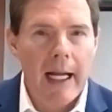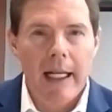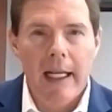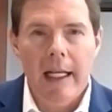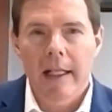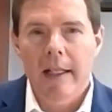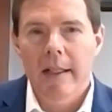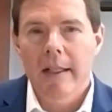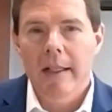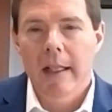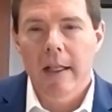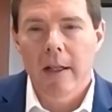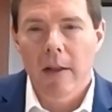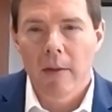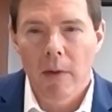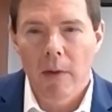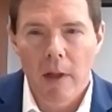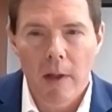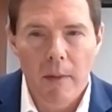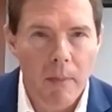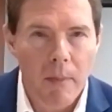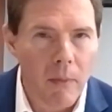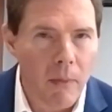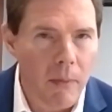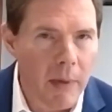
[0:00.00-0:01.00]
because there
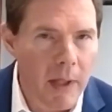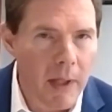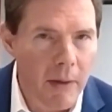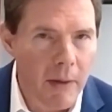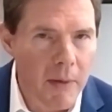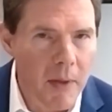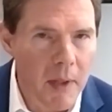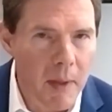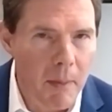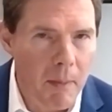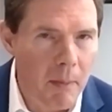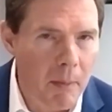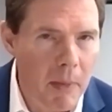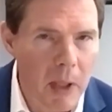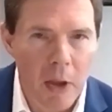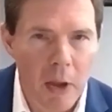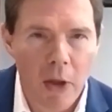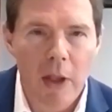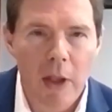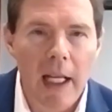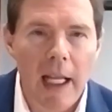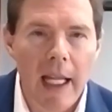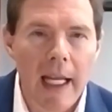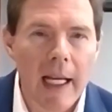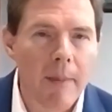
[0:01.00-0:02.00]
was a
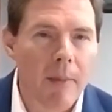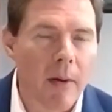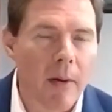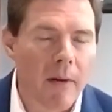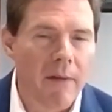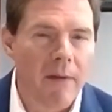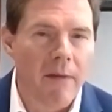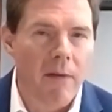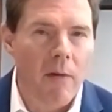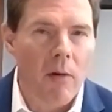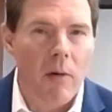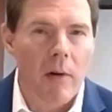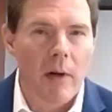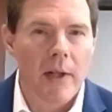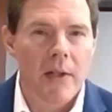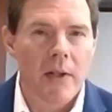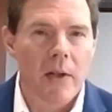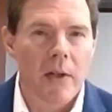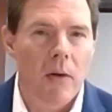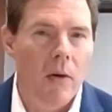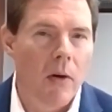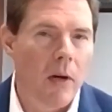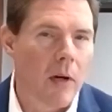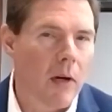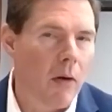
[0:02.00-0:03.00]
good labor
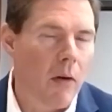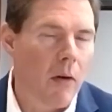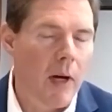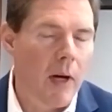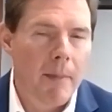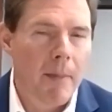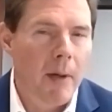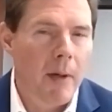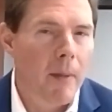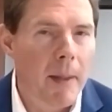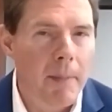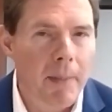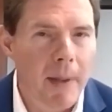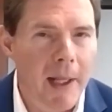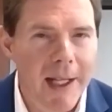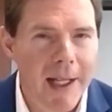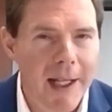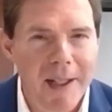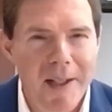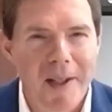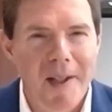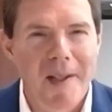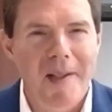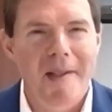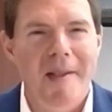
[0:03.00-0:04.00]
force, or I built my
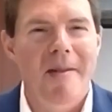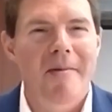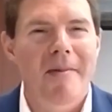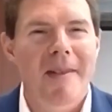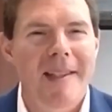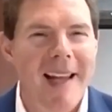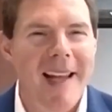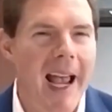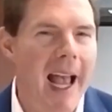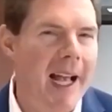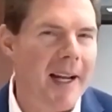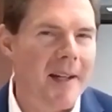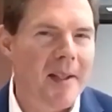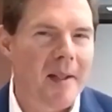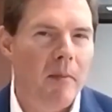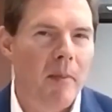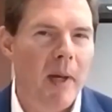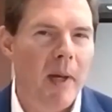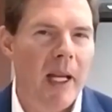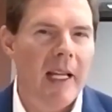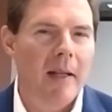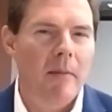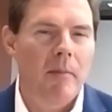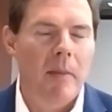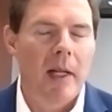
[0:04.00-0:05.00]
plant here because there was tax
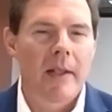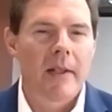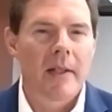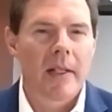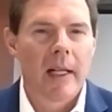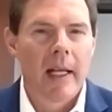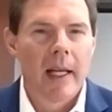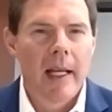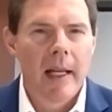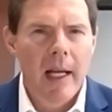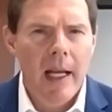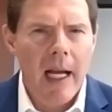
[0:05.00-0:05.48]
abatements.